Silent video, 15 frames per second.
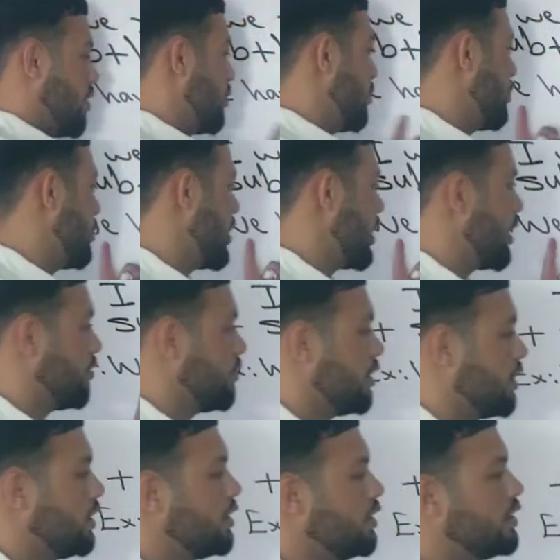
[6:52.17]
We have
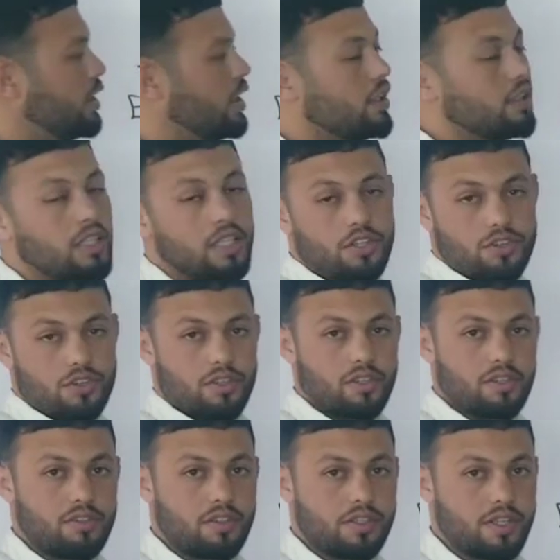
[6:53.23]
learned English
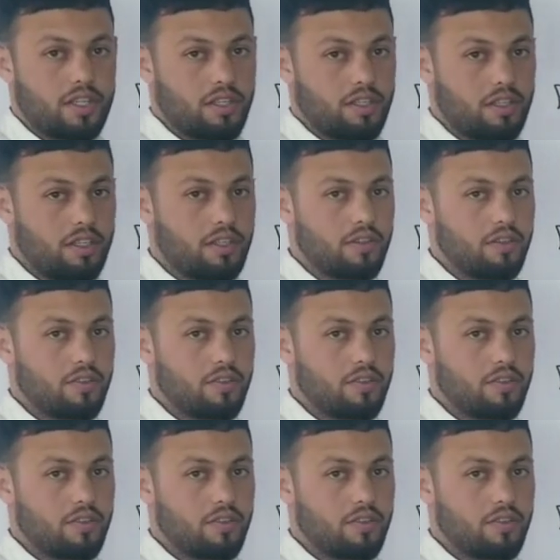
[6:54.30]
recently.